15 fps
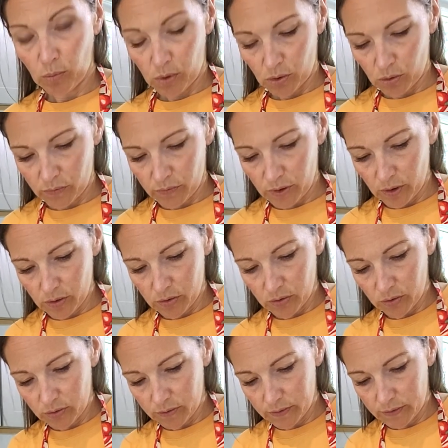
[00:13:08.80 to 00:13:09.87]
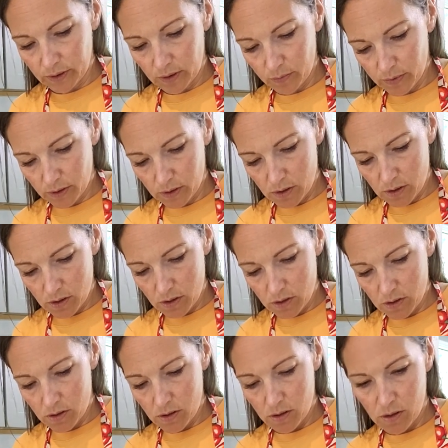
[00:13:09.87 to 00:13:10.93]
Put it over here so you can see it better.
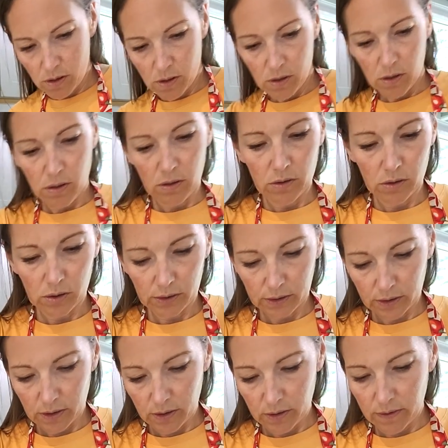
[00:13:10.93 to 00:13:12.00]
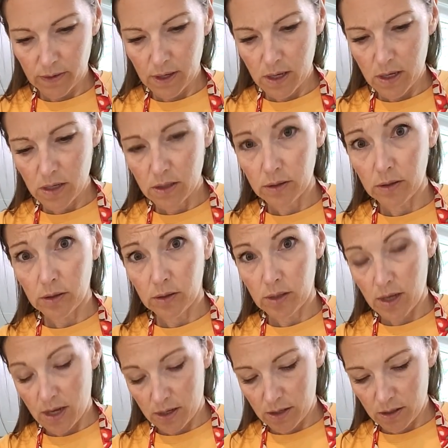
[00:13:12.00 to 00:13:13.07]
Just like that.
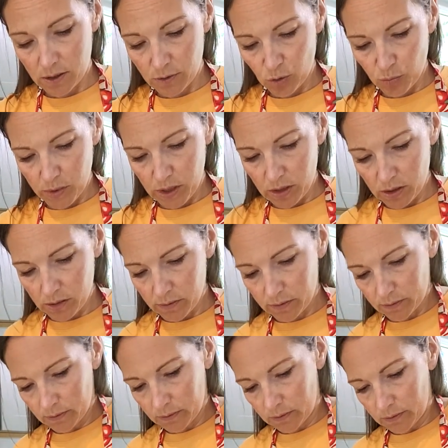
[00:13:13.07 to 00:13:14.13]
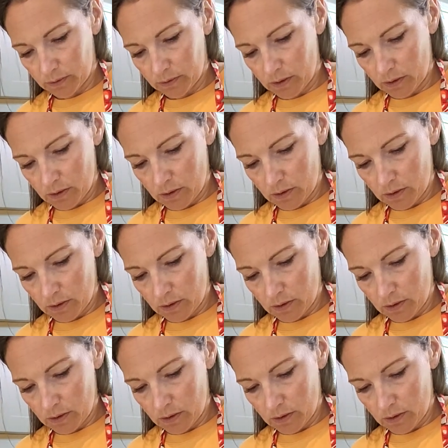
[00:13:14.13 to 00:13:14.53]
Add another piece.